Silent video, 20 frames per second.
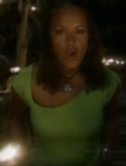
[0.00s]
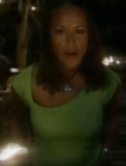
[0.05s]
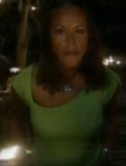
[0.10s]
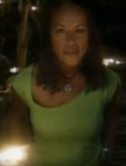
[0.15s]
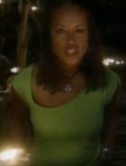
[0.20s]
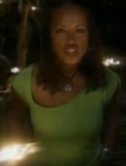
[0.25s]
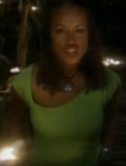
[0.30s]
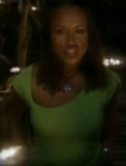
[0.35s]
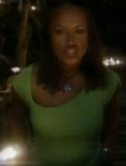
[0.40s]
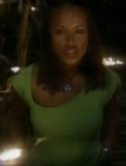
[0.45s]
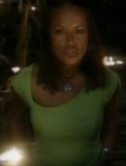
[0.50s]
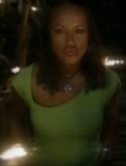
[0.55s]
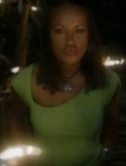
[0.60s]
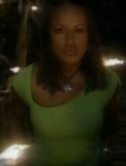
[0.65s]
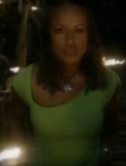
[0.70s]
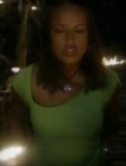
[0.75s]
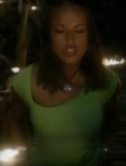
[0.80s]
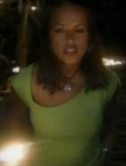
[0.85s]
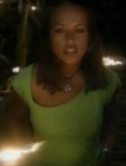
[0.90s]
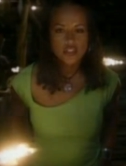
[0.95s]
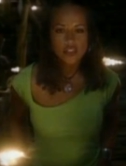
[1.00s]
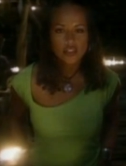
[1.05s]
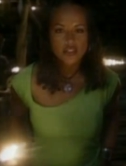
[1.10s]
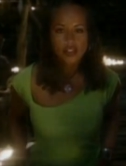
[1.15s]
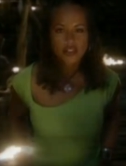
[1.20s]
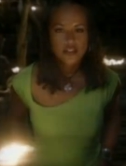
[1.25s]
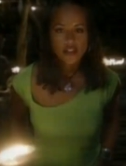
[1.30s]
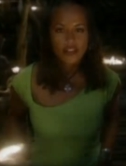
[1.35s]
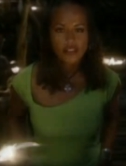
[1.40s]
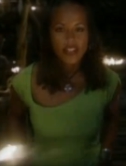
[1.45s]
promised you
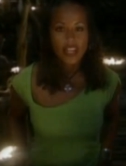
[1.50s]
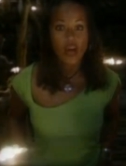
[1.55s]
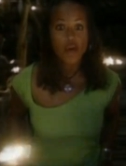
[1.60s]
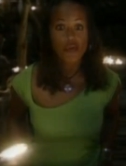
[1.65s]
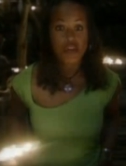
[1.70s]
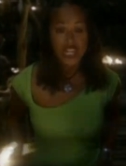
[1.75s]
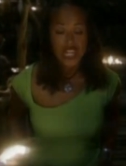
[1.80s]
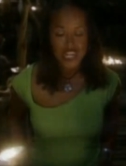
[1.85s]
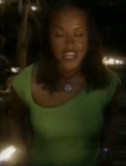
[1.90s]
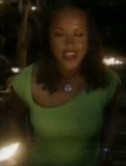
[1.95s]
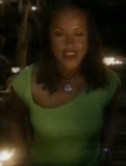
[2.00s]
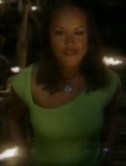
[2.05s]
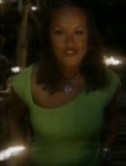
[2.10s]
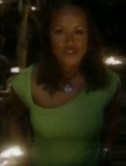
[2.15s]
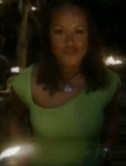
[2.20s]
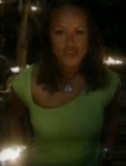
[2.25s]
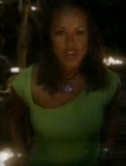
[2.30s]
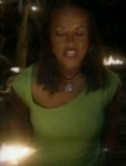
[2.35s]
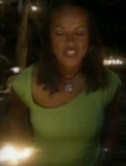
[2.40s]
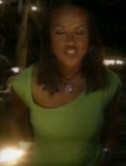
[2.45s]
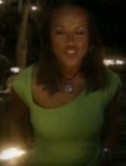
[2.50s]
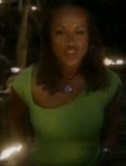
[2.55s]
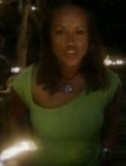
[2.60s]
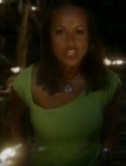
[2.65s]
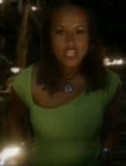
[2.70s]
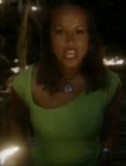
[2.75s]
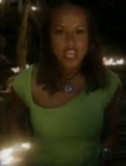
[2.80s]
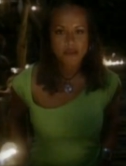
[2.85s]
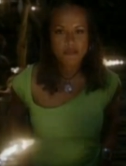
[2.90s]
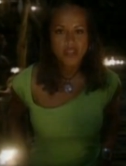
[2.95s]
that I would never write your
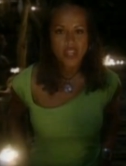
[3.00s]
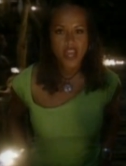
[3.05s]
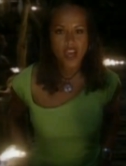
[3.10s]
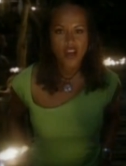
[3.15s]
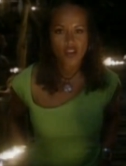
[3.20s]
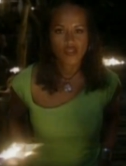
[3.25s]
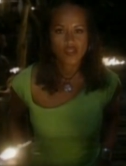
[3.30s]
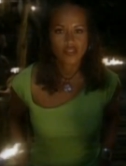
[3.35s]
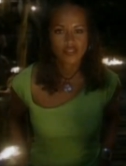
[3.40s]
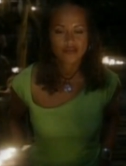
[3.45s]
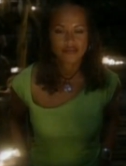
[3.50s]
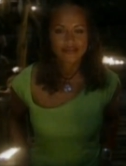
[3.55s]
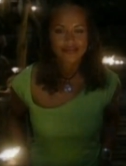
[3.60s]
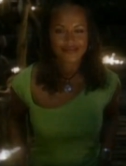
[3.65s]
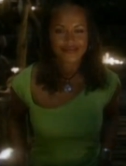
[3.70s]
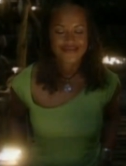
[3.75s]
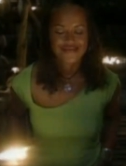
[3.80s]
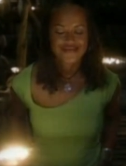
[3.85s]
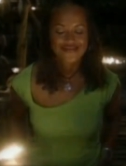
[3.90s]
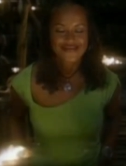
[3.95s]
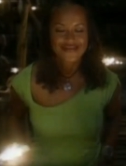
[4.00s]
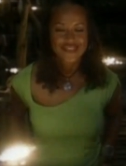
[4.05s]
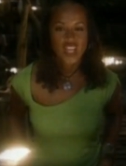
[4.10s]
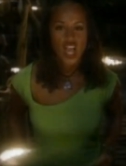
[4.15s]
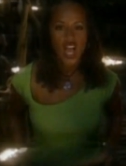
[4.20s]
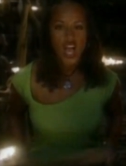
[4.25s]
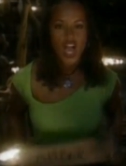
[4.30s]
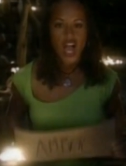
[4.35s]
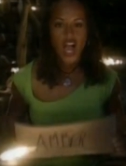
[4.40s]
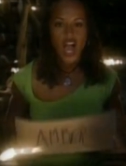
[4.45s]
name down.
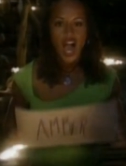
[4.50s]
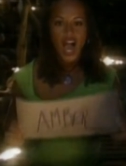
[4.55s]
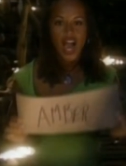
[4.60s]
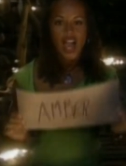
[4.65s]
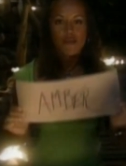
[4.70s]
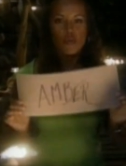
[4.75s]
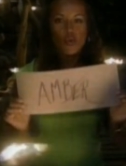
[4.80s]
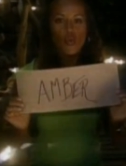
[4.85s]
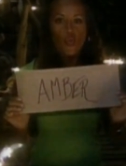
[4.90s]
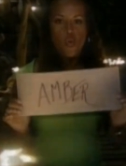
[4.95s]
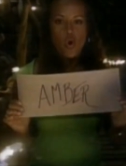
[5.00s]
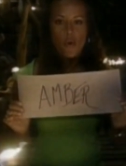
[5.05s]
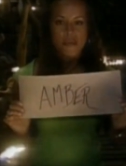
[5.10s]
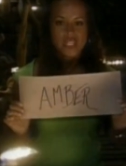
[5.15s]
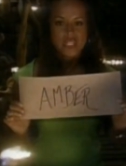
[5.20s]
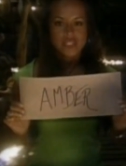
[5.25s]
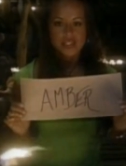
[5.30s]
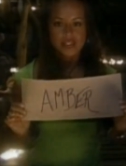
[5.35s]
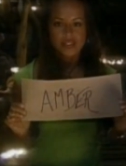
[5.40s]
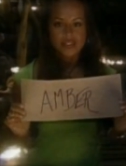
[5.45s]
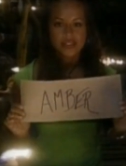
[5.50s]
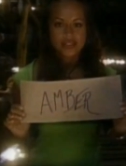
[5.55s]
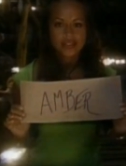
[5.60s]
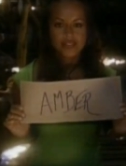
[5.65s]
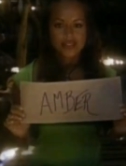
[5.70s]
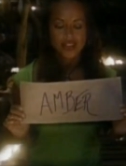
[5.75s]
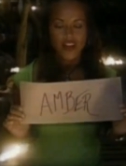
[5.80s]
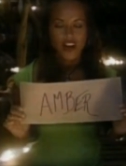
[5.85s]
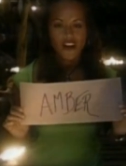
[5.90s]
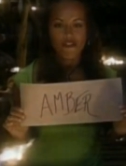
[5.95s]
I'm a woman
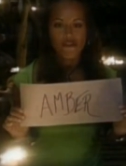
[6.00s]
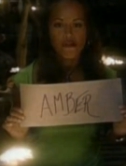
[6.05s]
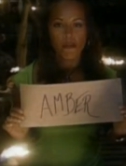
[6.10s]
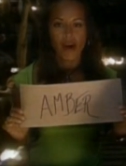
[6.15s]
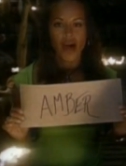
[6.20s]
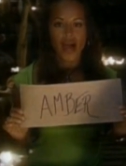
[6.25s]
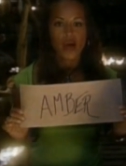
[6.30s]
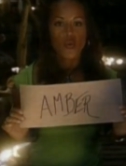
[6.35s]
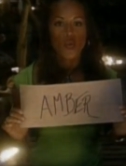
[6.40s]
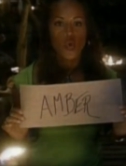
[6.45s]
of my